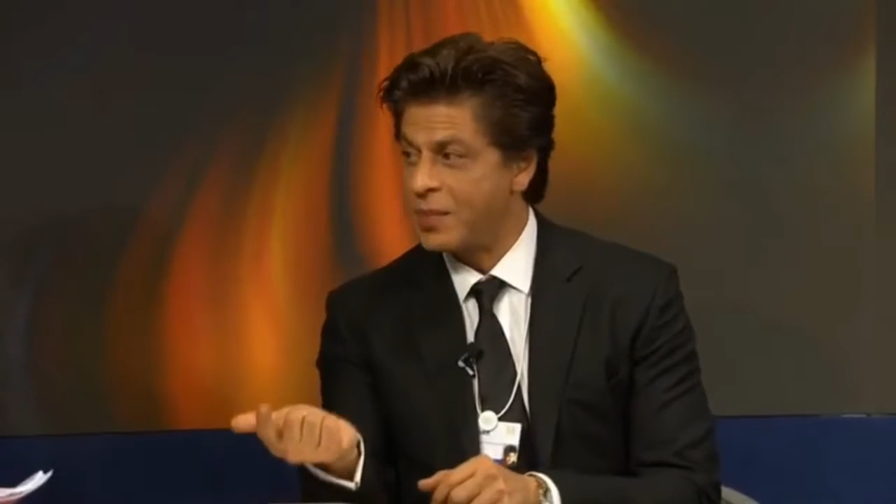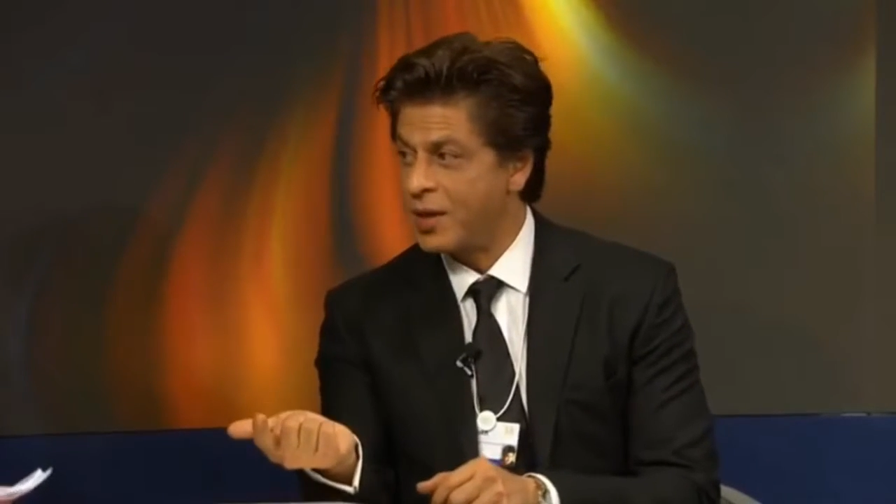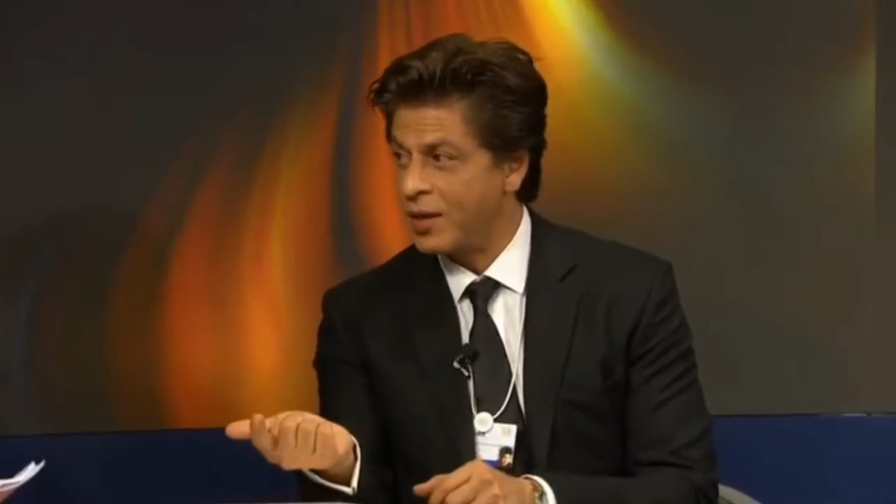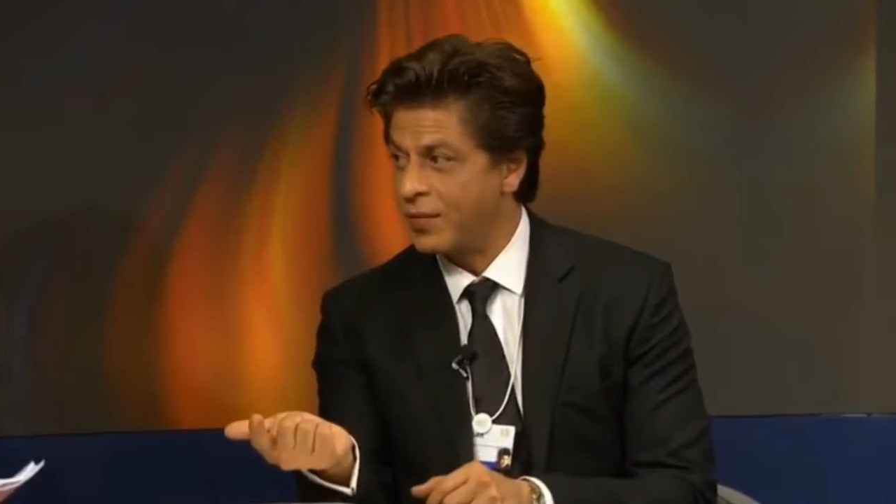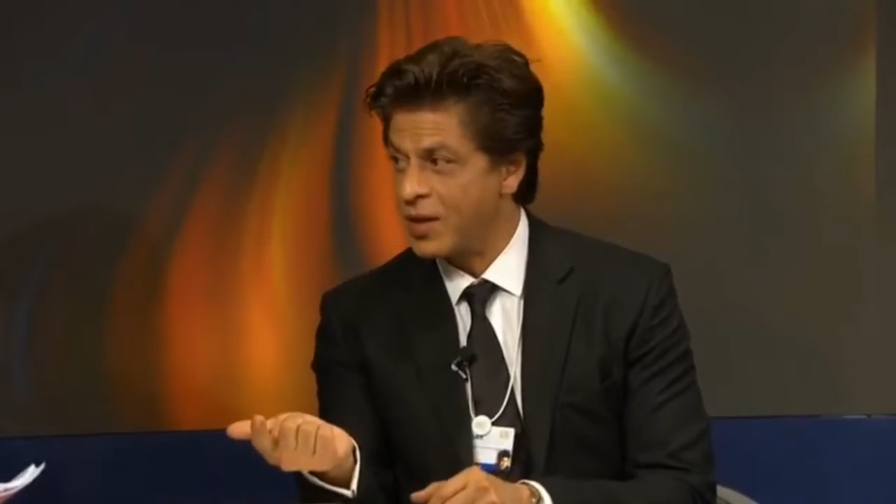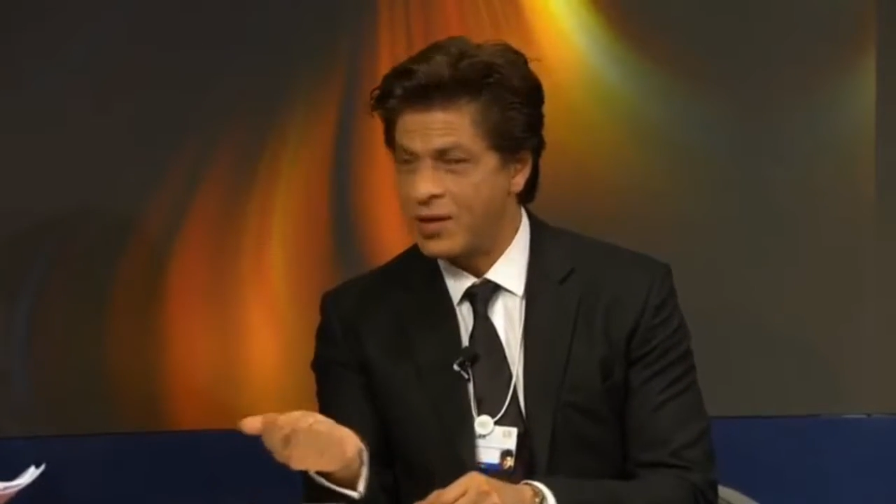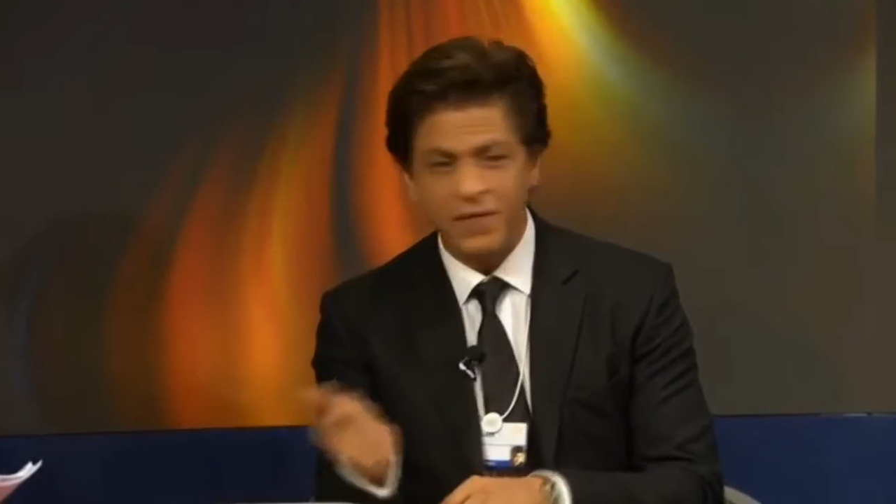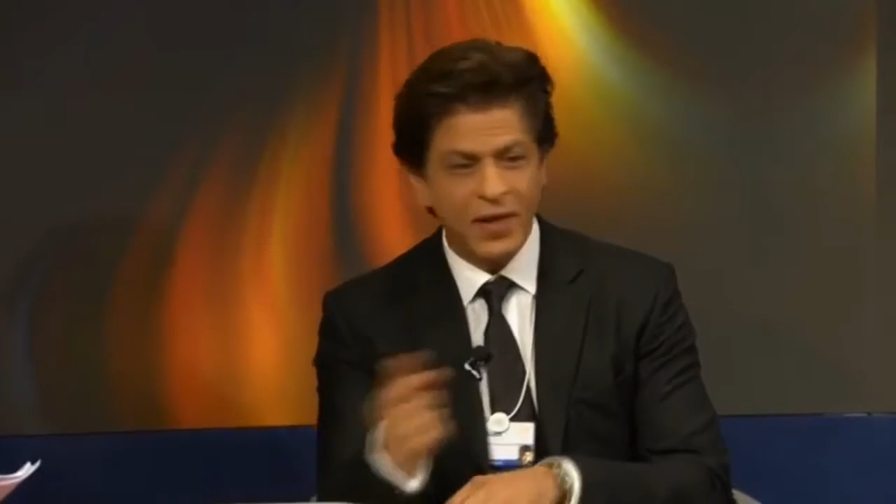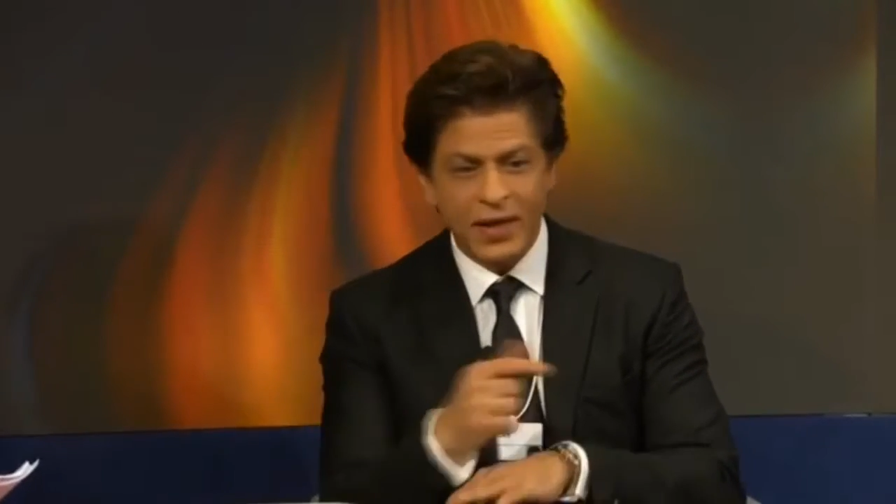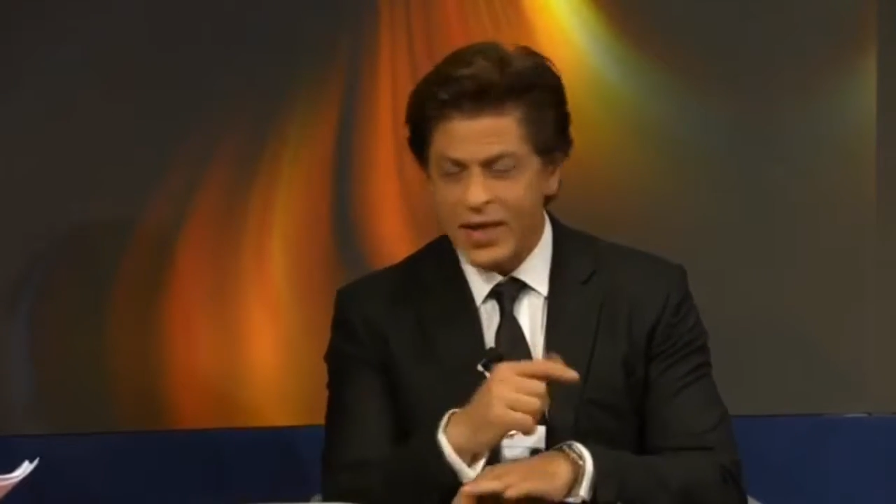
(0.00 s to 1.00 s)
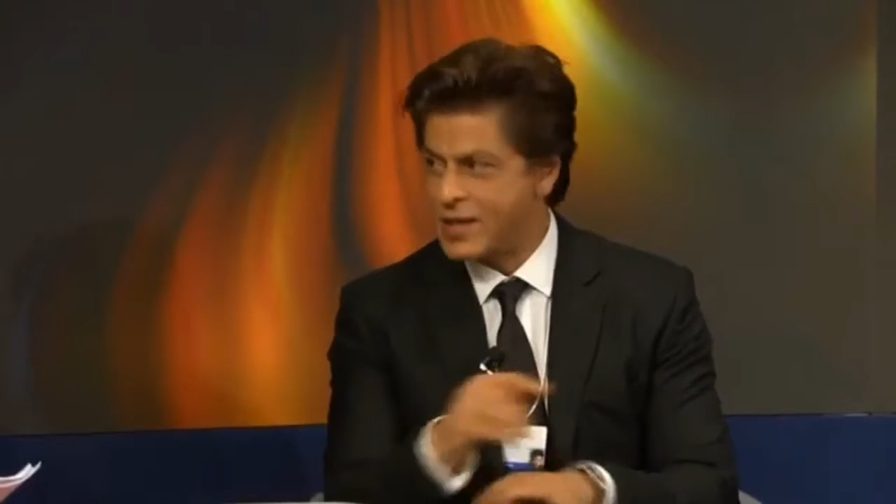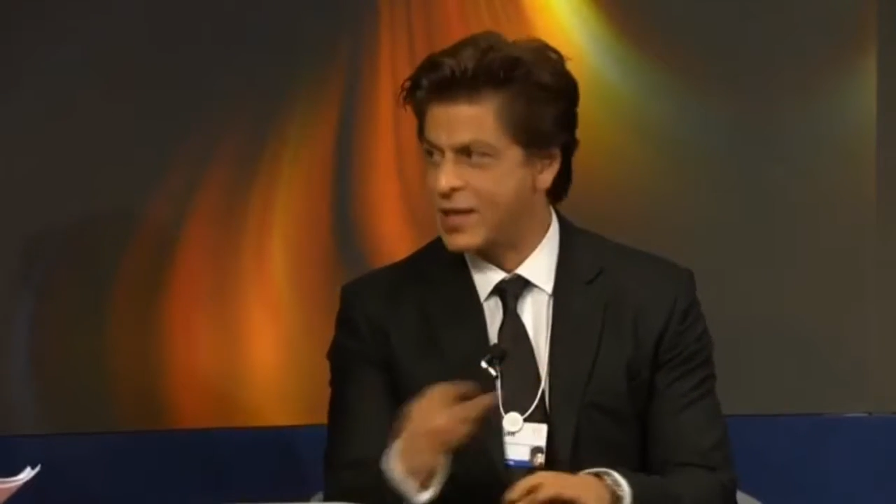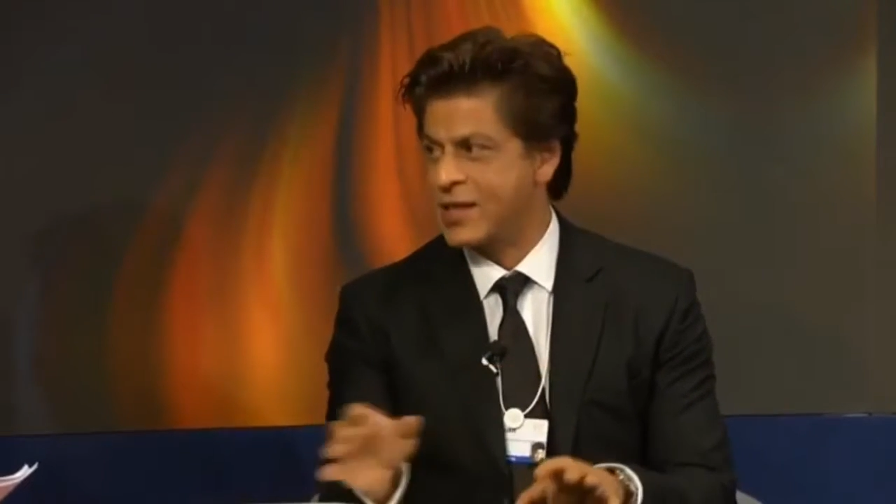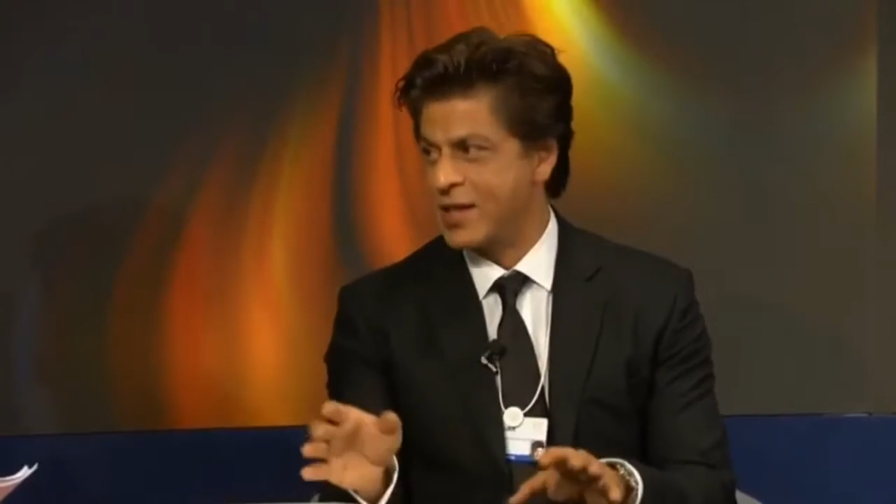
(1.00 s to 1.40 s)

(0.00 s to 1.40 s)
being given is a fantastic